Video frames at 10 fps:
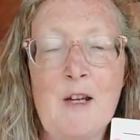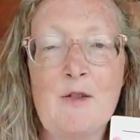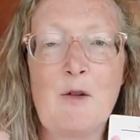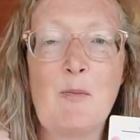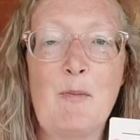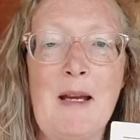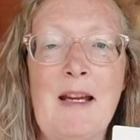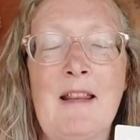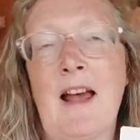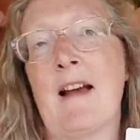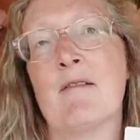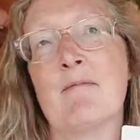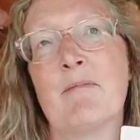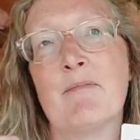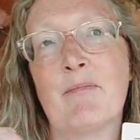to be that
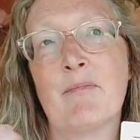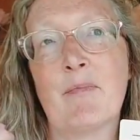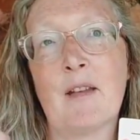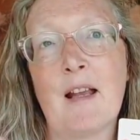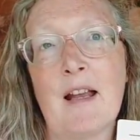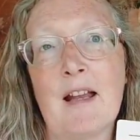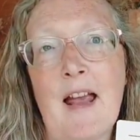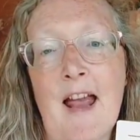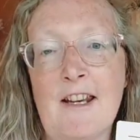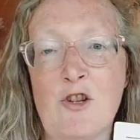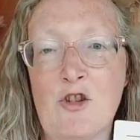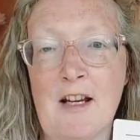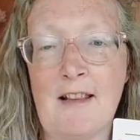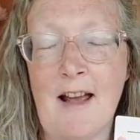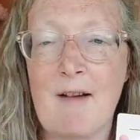
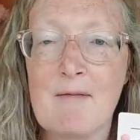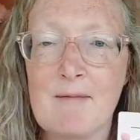energy, that